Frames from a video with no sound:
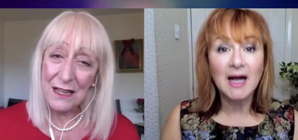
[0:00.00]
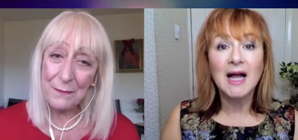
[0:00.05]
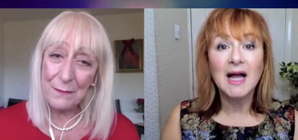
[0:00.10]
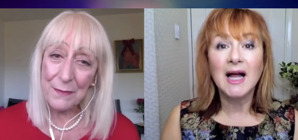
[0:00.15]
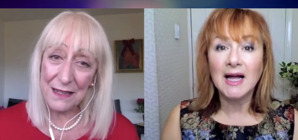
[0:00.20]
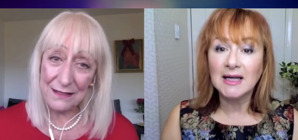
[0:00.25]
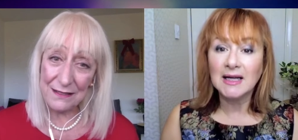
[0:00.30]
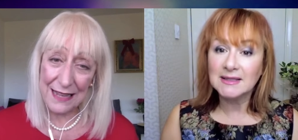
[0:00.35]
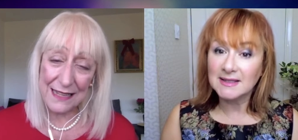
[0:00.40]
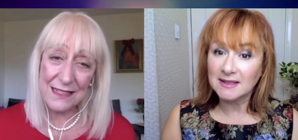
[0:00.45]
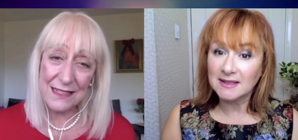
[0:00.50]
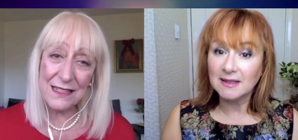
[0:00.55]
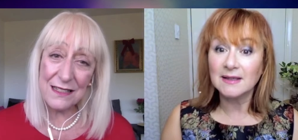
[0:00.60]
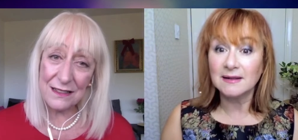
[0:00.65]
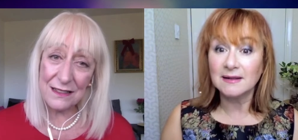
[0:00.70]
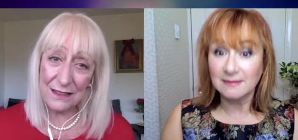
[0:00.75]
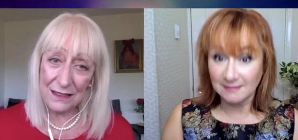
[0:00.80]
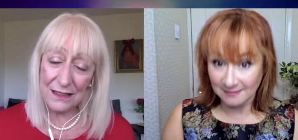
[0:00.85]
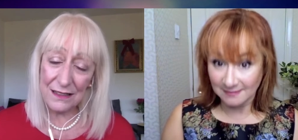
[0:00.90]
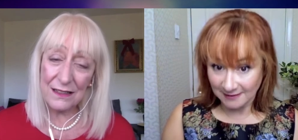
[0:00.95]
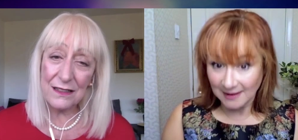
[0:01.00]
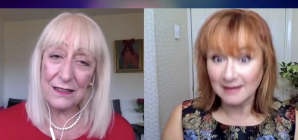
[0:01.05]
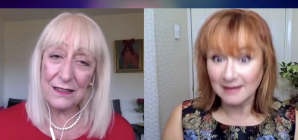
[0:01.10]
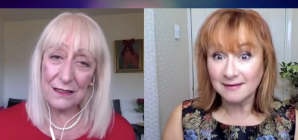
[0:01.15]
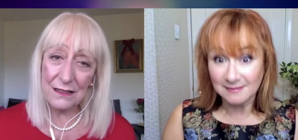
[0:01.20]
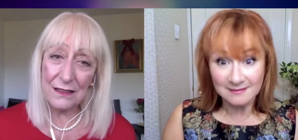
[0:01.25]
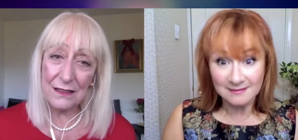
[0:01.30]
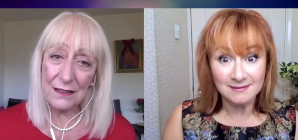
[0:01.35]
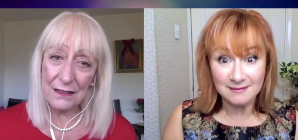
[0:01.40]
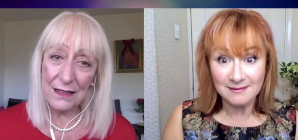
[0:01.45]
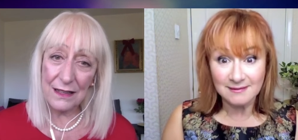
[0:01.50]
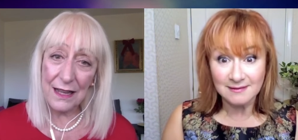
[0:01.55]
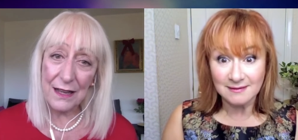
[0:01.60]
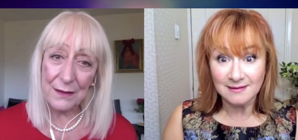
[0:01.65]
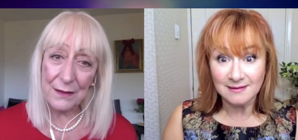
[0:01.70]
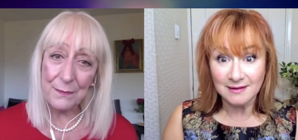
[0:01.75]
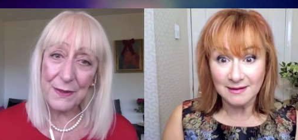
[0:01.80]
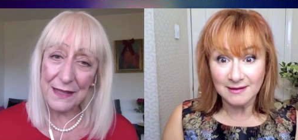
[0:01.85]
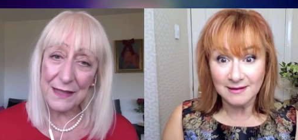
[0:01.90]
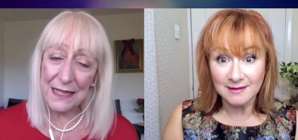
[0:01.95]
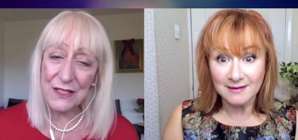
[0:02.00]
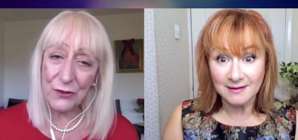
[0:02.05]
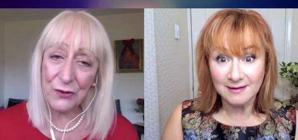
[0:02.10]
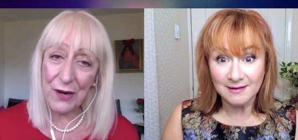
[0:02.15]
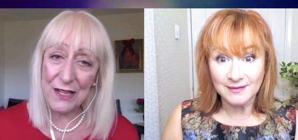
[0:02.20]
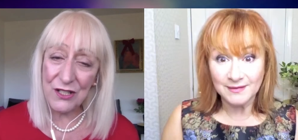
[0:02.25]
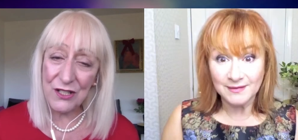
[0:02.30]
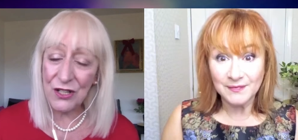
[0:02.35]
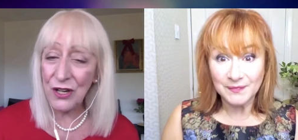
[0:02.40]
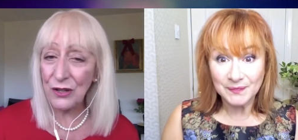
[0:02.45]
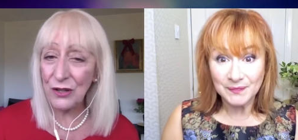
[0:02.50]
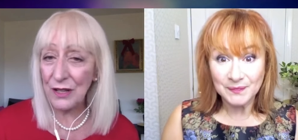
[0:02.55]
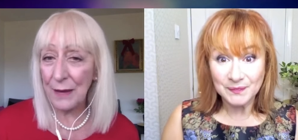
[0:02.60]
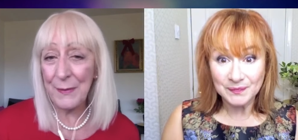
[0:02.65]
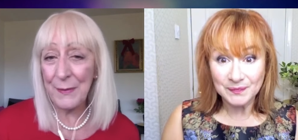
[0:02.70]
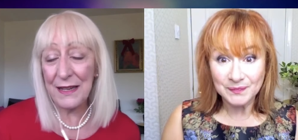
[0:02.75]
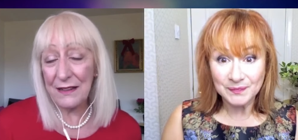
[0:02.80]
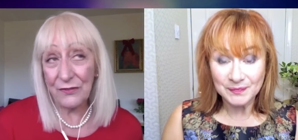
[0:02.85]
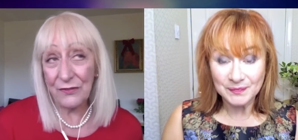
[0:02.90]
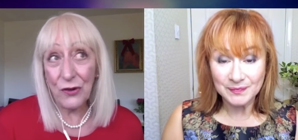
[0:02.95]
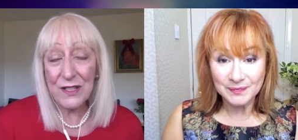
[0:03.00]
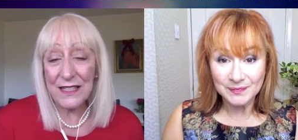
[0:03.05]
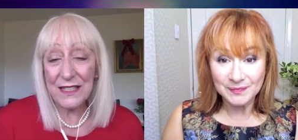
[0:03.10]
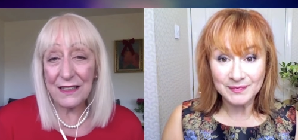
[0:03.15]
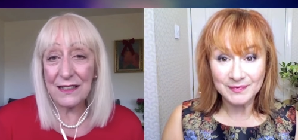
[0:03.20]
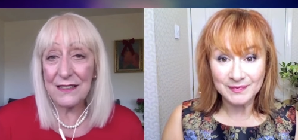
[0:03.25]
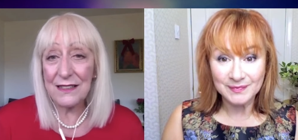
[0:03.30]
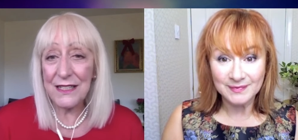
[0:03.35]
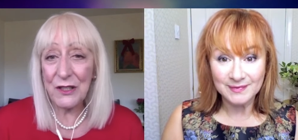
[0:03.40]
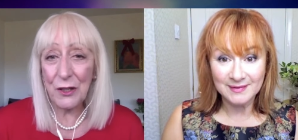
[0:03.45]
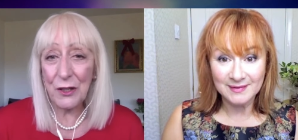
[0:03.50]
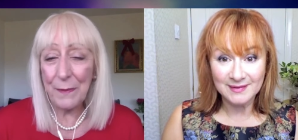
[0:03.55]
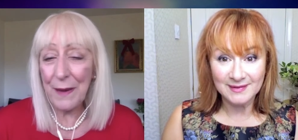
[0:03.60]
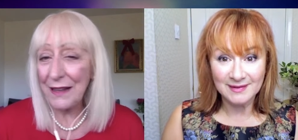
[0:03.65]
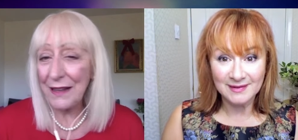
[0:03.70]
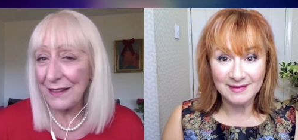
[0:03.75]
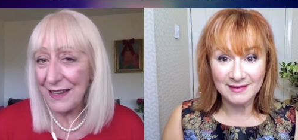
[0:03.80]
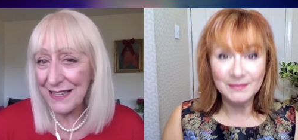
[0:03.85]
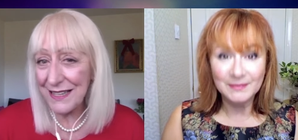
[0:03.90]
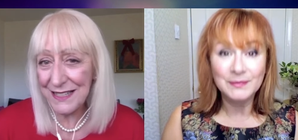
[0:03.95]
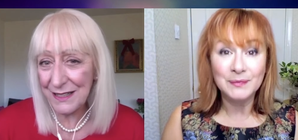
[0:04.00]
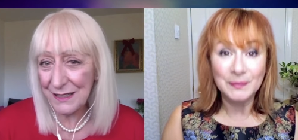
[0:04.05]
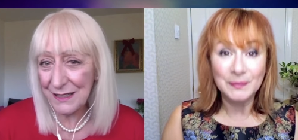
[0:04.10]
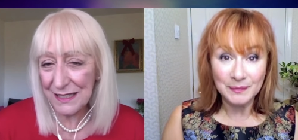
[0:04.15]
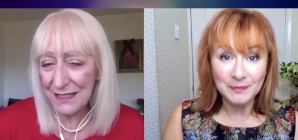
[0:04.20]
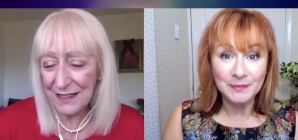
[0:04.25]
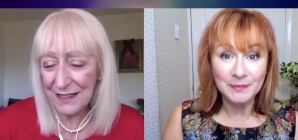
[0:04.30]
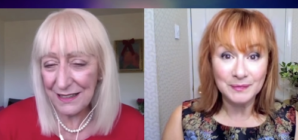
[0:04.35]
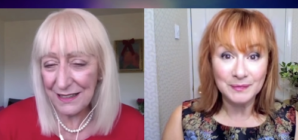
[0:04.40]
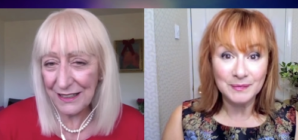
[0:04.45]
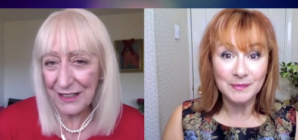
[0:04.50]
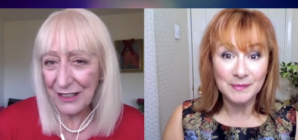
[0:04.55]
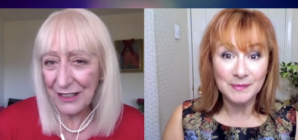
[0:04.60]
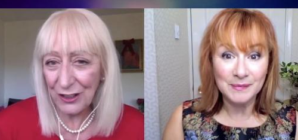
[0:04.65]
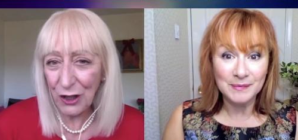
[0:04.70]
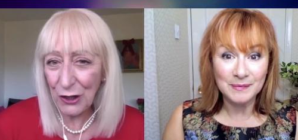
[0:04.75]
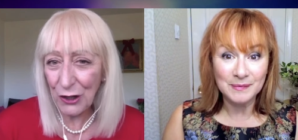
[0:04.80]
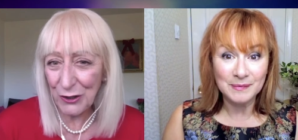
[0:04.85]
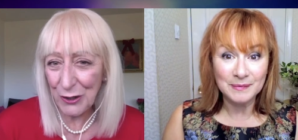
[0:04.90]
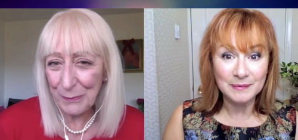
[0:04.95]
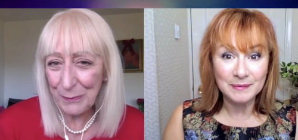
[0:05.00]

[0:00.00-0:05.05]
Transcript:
Speaker 1: But and that's yeah. Yeah, but that's great to know that. I mean, of course, the concealer palette isn't going to clog